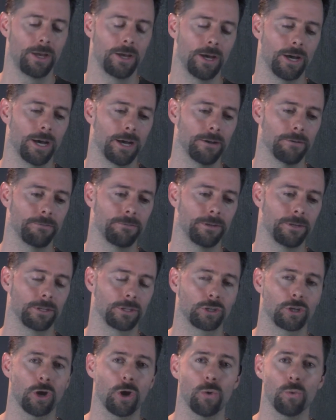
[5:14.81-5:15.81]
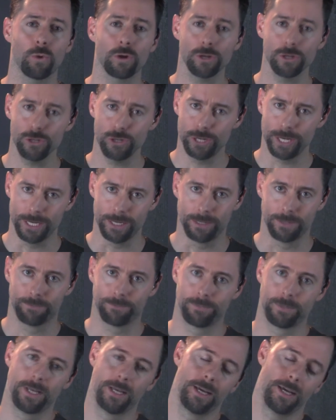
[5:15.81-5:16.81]
of coercion.
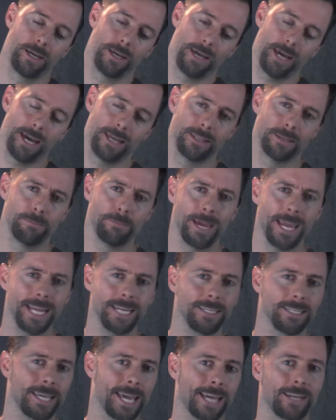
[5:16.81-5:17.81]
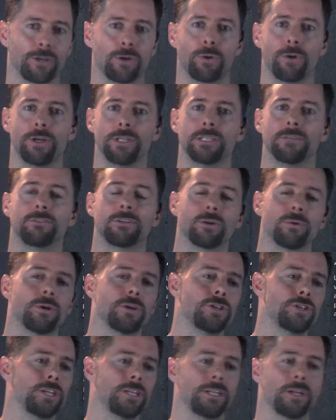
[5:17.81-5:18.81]
And the main categories of
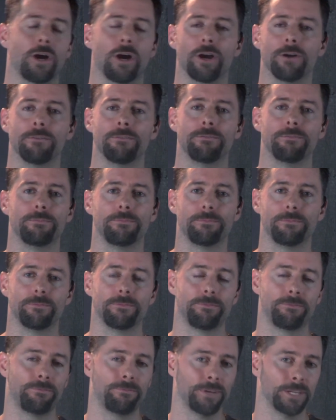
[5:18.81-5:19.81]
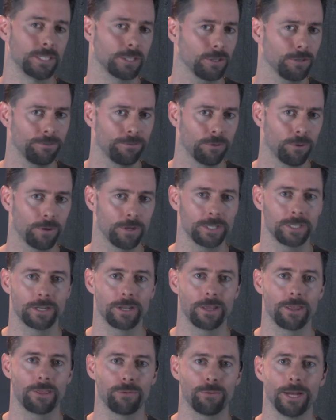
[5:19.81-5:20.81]
coercion are physical force,
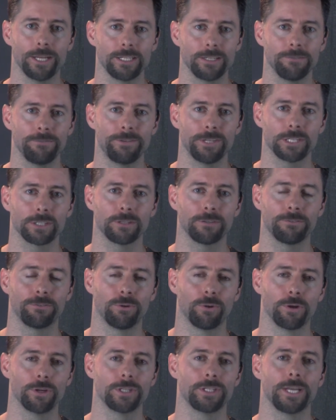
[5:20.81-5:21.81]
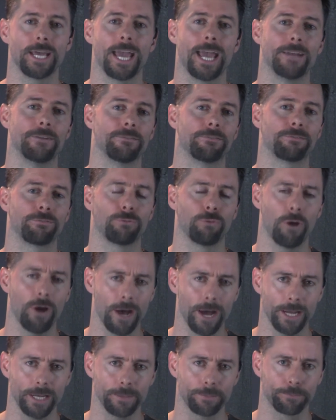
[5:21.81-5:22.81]
threats of physical force, and
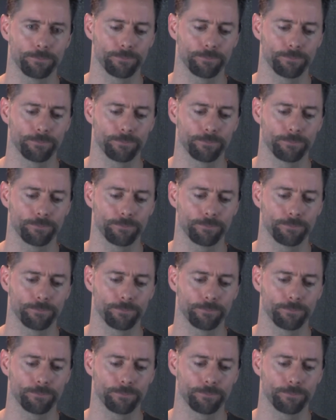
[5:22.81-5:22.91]
fraud.